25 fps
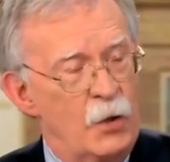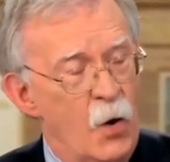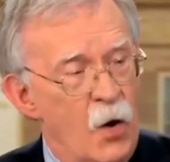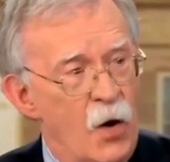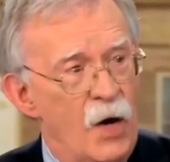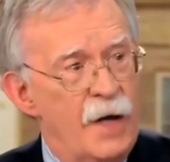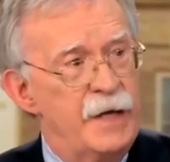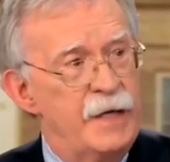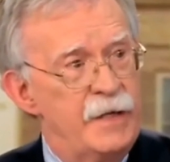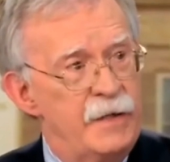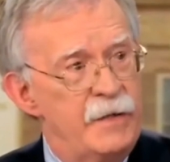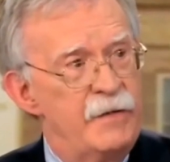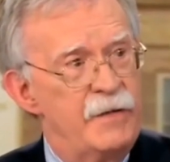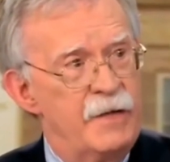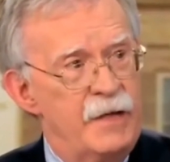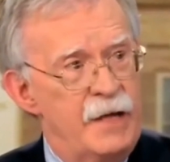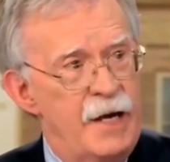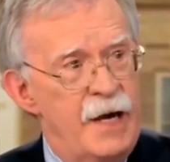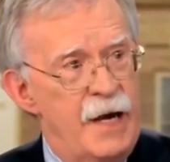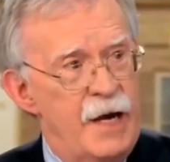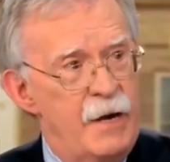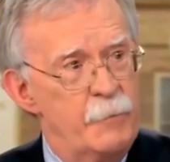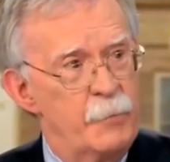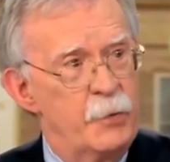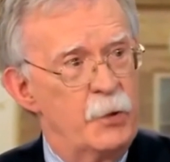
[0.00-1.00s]
gone into the
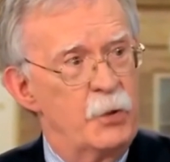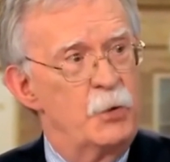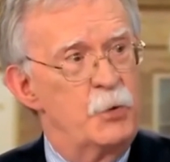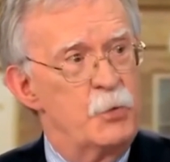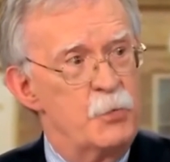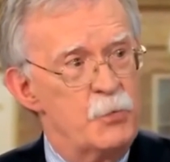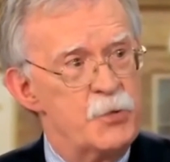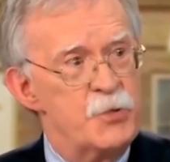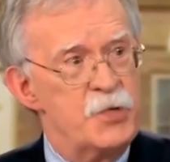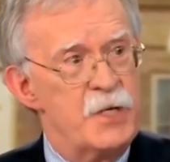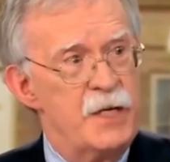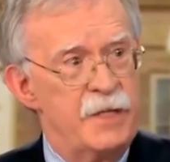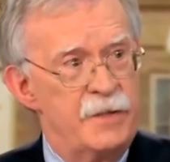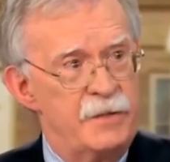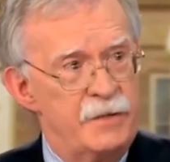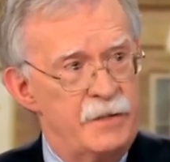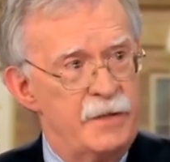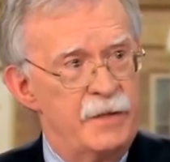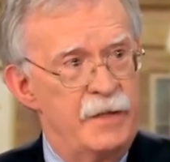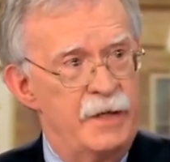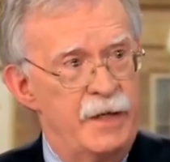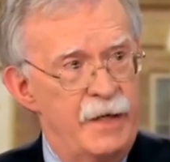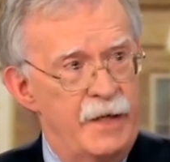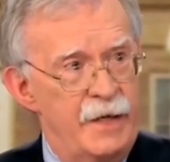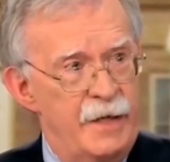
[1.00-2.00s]
Capitol, who said
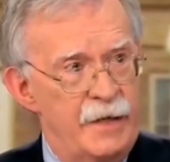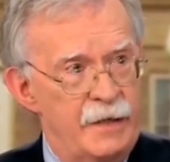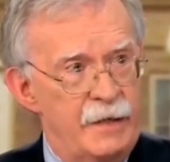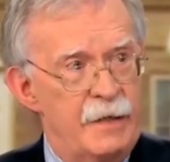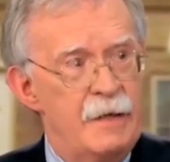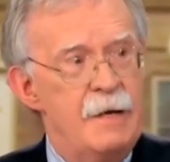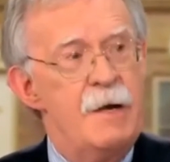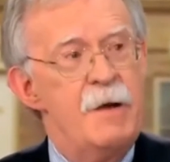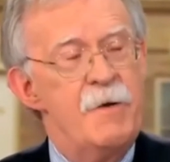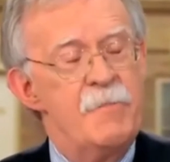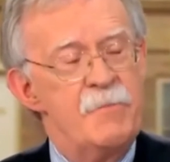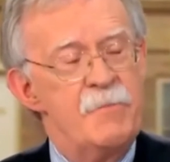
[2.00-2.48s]
today